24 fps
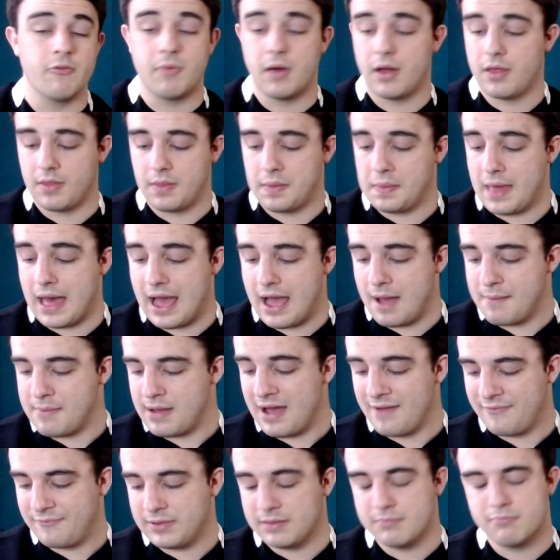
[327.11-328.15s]
Other than that,
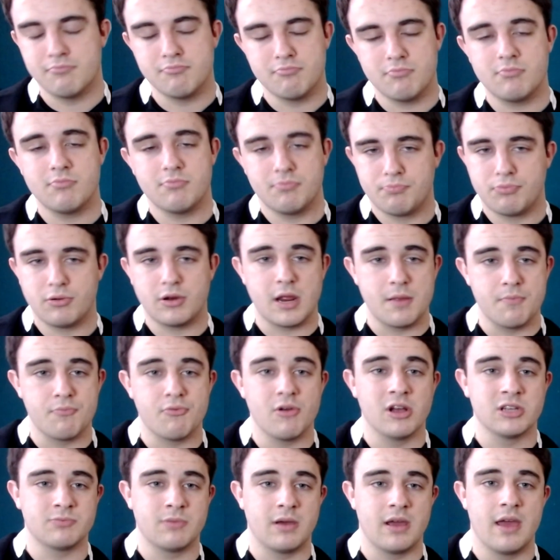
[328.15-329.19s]
I've been pretty
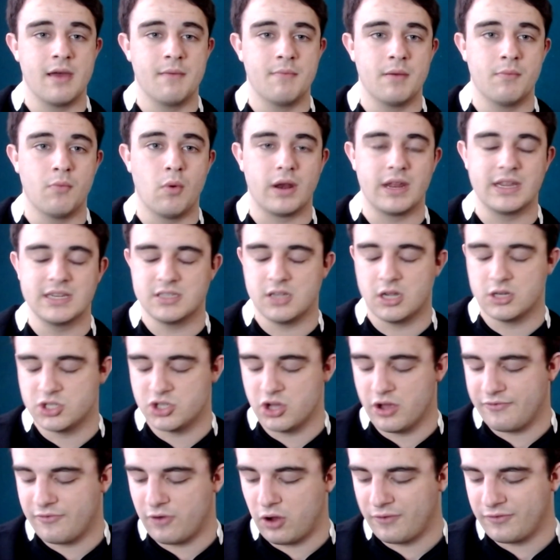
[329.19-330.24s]
impressed by him and what he's done
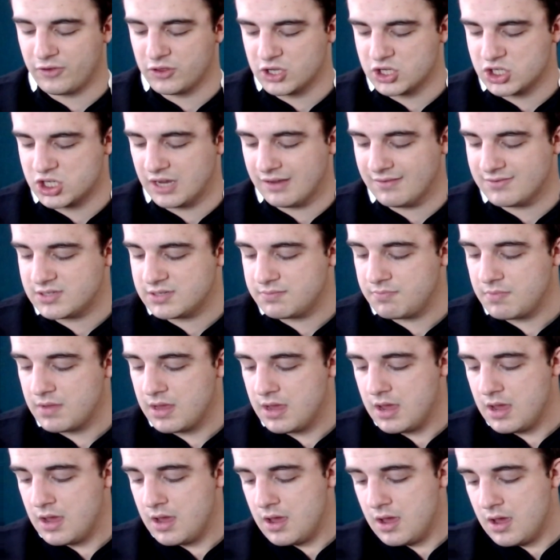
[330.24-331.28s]
so far for the Chiefs.
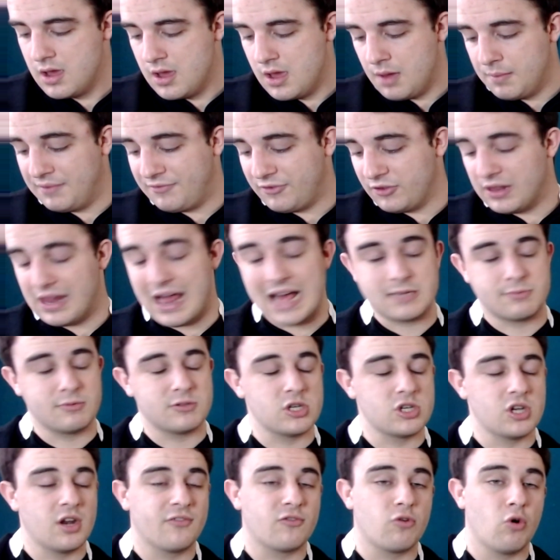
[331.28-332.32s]
I mean, for the last
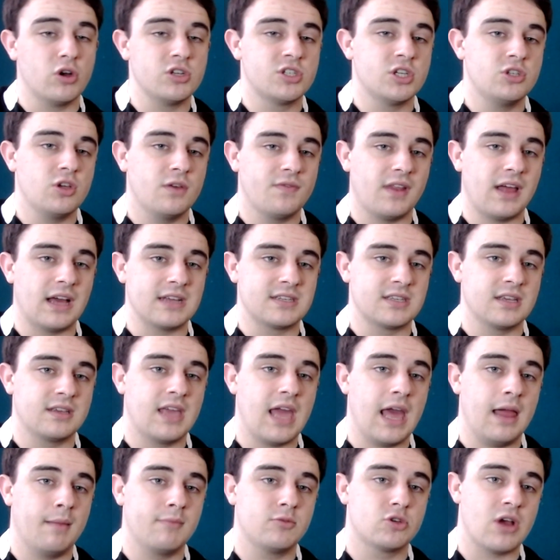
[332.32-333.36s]
position, of course, you do the likes of
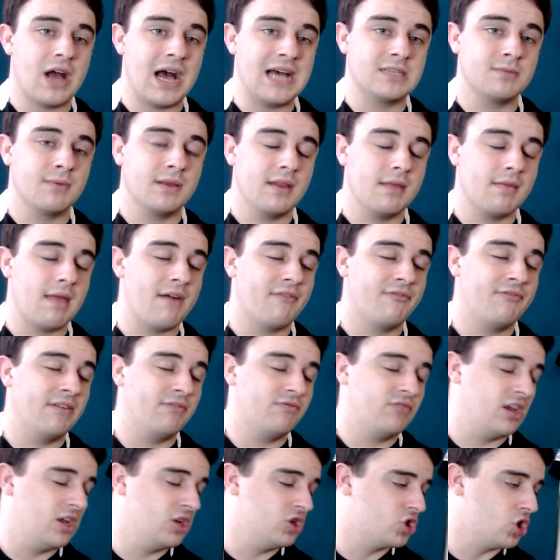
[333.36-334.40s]
Caleb Trask in that
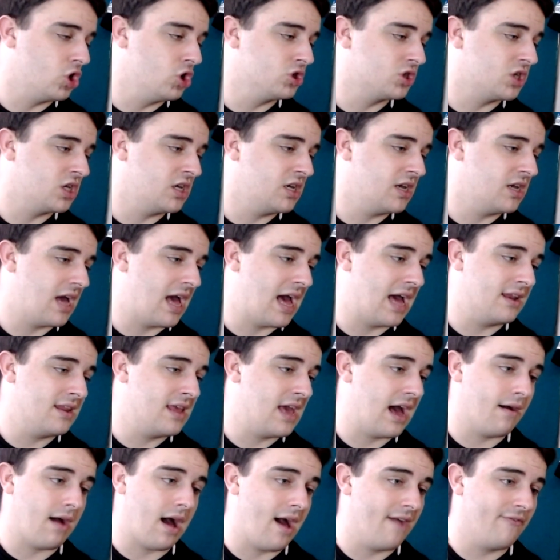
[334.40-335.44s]
15 jersey, and
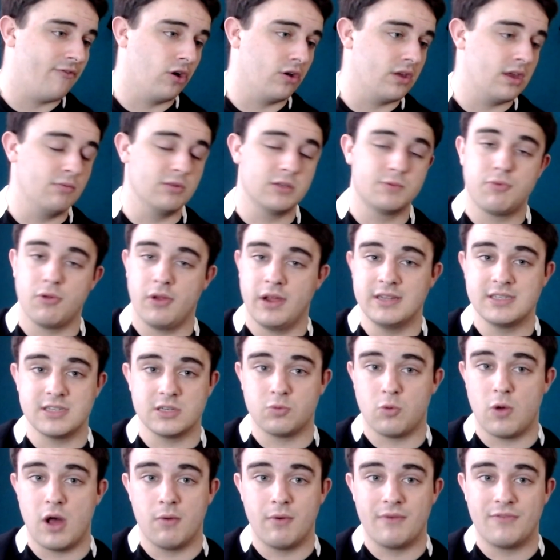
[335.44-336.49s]
yeah, I thought he was brilliant as
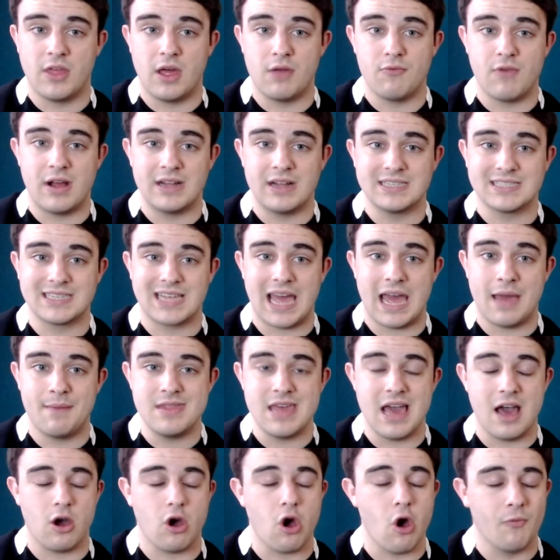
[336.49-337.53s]
well within that Reds game. And
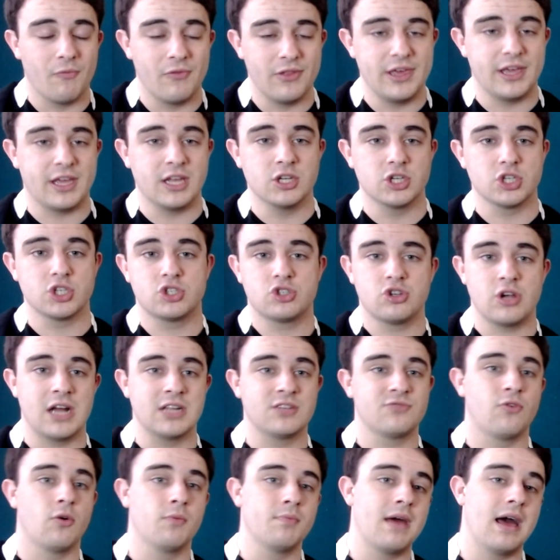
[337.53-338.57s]
yeah, hopefully he can just
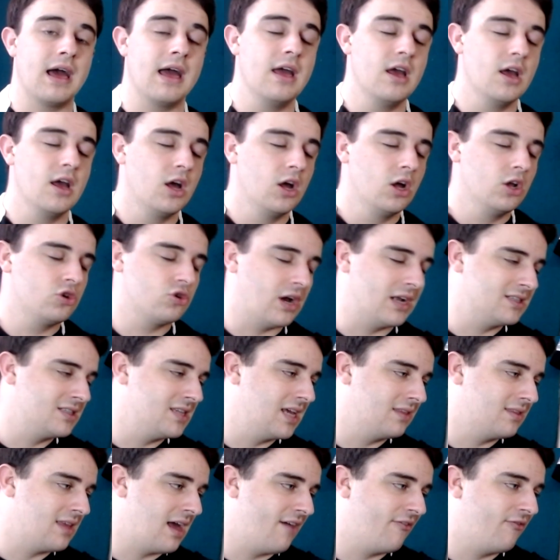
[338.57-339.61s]
translate
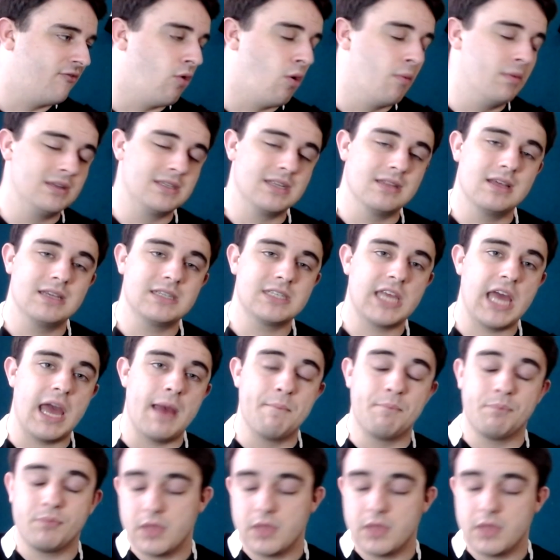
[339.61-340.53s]
that form into this game.